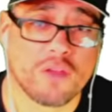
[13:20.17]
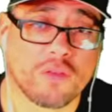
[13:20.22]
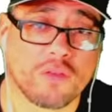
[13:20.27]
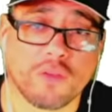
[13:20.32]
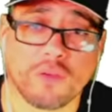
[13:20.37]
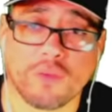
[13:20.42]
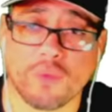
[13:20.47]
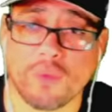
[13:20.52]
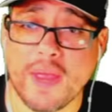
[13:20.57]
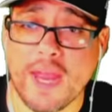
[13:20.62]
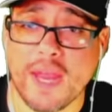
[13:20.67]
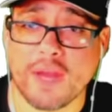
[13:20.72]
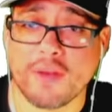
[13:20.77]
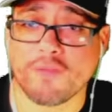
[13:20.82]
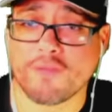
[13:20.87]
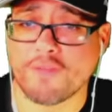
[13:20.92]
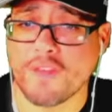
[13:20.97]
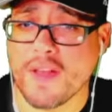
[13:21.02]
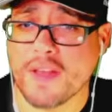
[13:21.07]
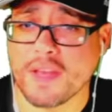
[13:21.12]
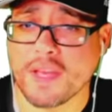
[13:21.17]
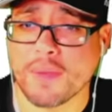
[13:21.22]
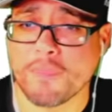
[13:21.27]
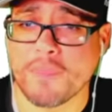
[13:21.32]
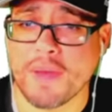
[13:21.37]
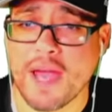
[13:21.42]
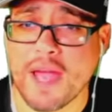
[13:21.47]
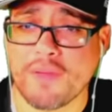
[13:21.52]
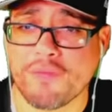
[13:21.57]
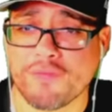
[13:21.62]
to Crane, funded
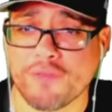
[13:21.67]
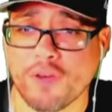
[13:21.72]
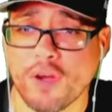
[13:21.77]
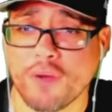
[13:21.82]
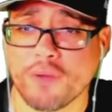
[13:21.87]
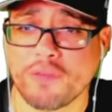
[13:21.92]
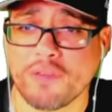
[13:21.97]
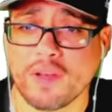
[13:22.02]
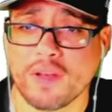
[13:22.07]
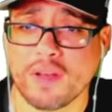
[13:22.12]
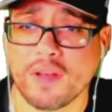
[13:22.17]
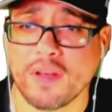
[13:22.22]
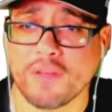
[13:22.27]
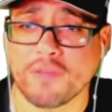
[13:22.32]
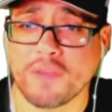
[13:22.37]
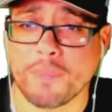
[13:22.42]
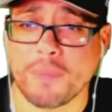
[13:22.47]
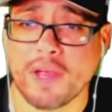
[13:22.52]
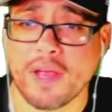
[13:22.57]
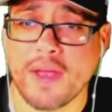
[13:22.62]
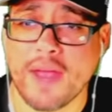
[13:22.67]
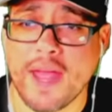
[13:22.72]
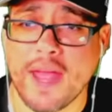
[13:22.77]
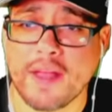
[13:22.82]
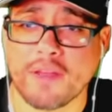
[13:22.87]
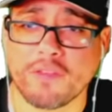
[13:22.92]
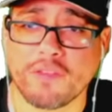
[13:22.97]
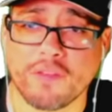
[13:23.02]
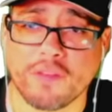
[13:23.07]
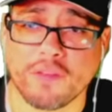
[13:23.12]
by Frozen of the Bear
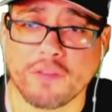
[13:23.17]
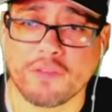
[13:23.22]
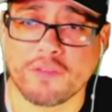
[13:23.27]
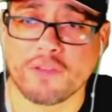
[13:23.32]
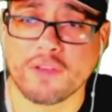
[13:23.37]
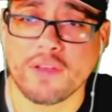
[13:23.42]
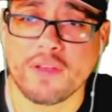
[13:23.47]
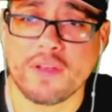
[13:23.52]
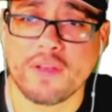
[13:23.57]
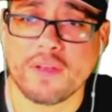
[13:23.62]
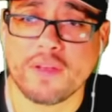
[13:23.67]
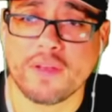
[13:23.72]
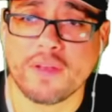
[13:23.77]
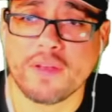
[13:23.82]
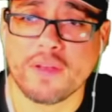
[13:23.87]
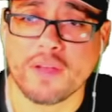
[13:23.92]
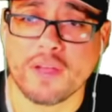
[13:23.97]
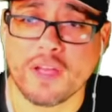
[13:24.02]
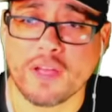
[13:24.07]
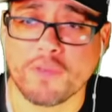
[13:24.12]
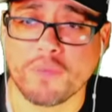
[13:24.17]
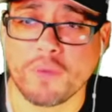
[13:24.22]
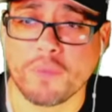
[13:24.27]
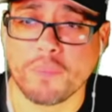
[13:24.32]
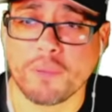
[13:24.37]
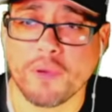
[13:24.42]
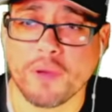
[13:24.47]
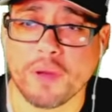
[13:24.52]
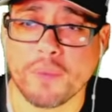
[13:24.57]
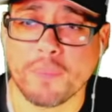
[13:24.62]
Assist, as
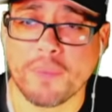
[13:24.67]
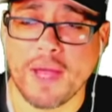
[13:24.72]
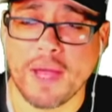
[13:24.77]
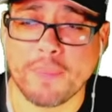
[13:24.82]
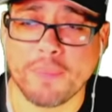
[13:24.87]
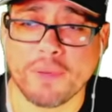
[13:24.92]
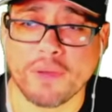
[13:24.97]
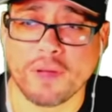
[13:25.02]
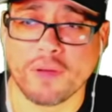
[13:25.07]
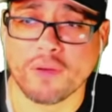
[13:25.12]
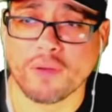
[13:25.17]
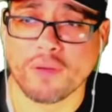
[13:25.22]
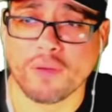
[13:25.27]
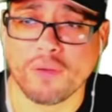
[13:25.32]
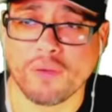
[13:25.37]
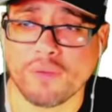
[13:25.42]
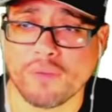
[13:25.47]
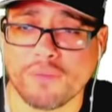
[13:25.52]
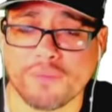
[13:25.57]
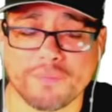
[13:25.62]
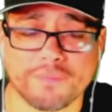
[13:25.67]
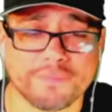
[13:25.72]
reported by Political.